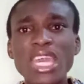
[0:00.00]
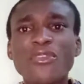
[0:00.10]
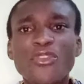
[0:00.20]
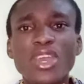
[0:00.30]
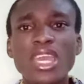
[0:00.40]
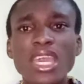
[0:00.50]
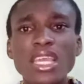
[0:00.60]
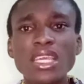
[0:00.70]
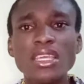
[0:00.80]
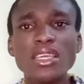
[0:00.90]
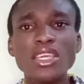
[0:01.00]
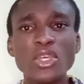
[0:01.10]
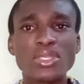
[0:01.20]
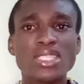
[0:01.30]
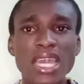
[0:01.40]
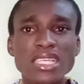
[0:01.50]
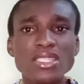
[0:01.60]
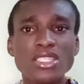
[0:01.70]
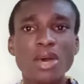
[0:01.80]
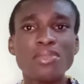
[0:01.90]
If you say
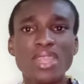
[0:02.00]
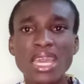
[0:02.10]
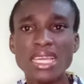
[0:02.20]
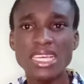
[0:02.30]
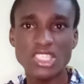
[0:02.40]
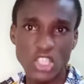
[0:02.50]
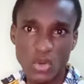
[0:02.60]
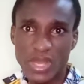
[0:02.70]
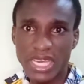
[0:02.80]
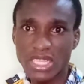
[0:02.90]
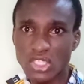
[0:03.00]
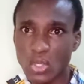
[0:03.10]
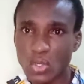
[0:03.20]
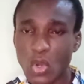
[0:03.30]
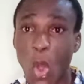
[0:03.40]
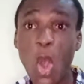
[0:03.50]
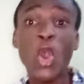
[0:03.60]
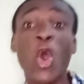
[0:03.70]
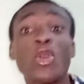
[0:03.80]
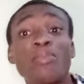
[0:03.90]
something is your ringing tone
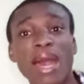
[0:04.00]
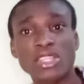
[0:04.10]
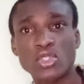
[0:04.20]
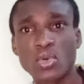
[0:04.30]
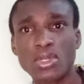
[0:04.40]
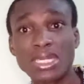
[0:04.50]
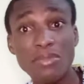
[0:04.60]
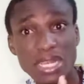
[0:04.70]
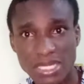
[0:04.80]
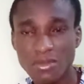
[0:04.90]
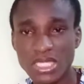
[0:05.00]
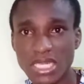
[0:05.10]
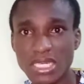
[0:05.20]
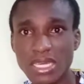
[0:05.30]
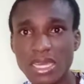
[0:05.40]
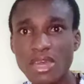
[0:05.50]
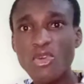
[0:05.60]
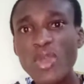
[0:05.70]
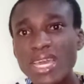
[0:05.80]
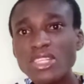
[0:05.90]
or callback tone, they mean the same thing.
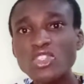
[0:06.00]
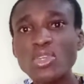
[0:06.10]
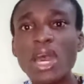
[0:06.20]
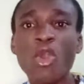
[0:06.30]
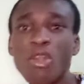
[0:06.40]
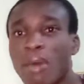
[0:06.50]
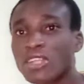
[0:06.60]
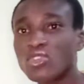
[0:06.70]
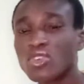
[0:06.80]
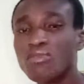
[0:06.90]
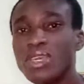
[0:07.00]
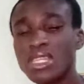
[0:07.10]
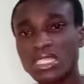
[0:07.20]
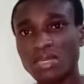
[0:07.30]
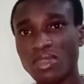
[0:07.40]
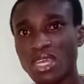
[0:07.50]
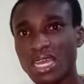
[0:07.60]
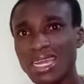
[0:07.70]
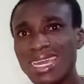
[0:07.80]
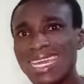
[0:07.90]
Ringing tone and callback tone mean the same
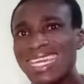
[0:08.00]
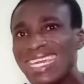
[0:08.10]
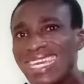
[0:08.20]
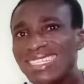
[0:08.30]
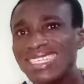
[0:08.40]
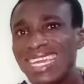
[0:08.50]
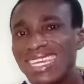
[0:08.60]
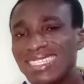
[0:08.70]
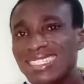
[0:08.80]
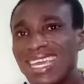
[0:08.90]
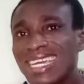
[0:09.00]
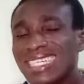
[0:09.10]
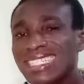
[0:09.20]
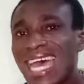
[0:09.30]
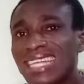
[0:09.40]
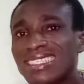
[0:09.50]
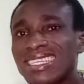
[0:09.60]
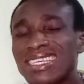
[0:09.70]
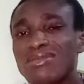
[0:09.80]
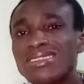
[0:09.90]
thing. It is that
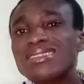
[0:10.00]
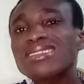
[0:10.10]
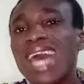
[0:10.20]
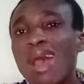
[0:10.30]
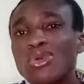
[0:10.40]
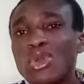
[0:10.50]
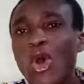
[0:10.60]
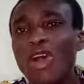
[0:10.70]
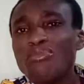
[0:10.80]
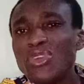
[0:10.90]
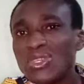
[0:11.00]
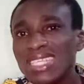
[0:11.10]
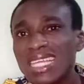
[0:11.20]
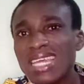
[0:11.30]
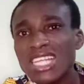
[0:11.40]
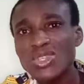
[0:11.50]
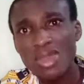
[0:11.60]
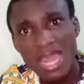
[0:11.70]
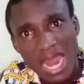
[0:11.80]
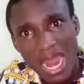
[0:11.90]
sound or music that
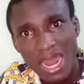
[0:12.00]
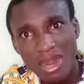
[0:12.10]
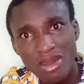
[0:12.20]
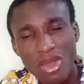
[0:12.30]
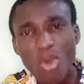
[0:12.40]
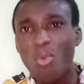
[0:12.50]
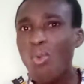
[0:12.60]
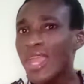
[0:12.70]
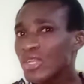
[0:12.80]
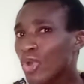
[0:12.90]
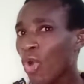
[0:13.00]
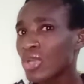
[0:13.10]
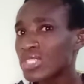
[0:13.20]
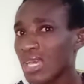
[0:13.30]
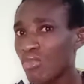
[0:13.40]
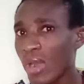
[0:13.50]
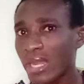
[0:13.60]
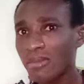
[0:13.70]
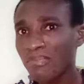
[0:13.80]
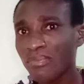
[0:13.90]
you hear when you call
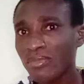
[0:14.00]
someone.